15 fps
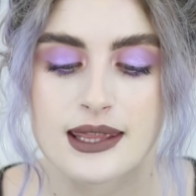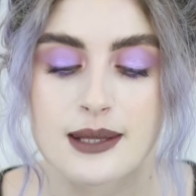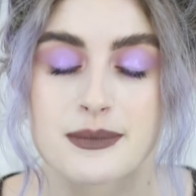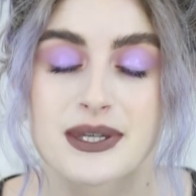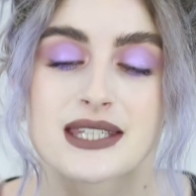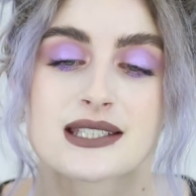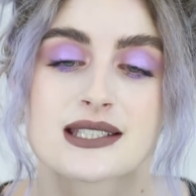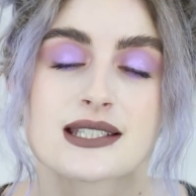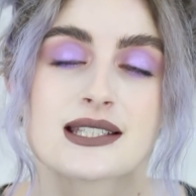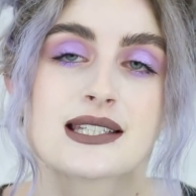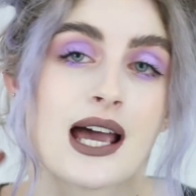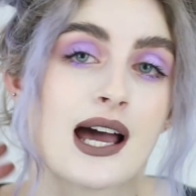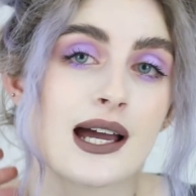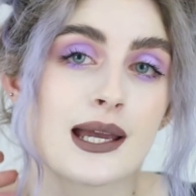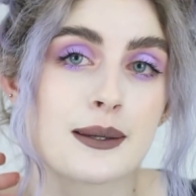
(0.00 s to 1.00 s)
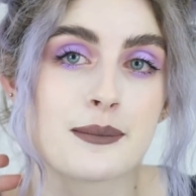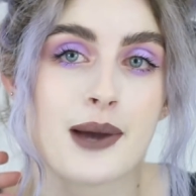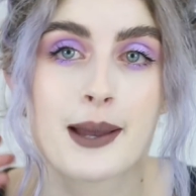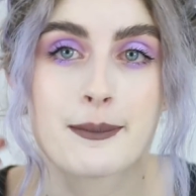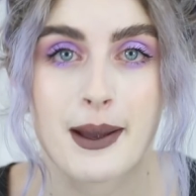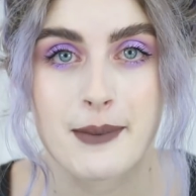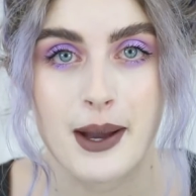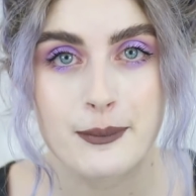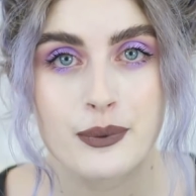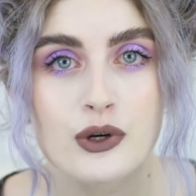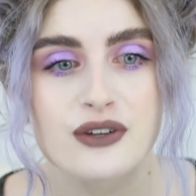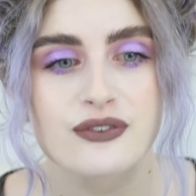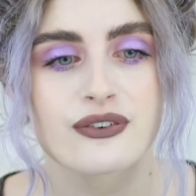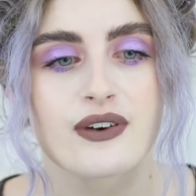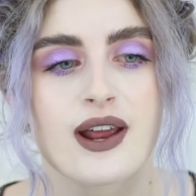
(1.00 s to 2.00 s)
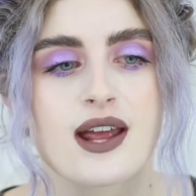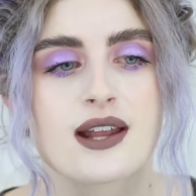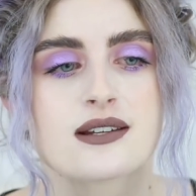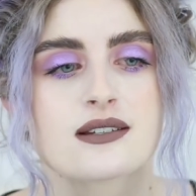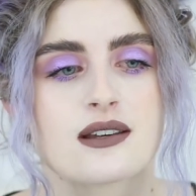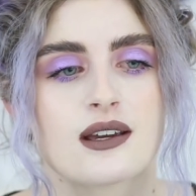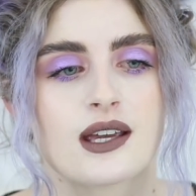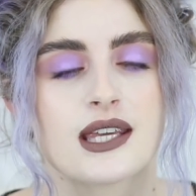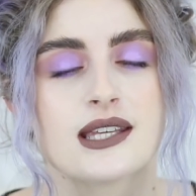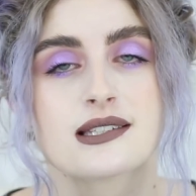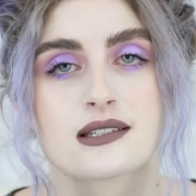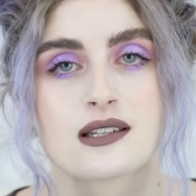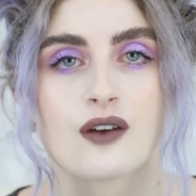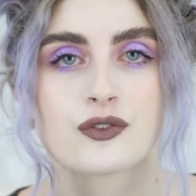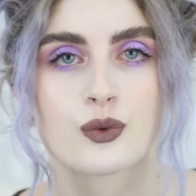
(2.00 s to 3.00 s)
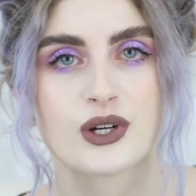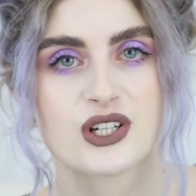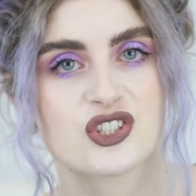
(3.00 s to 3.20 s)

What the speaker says: In the meantime, I met my boyfriend. He's a software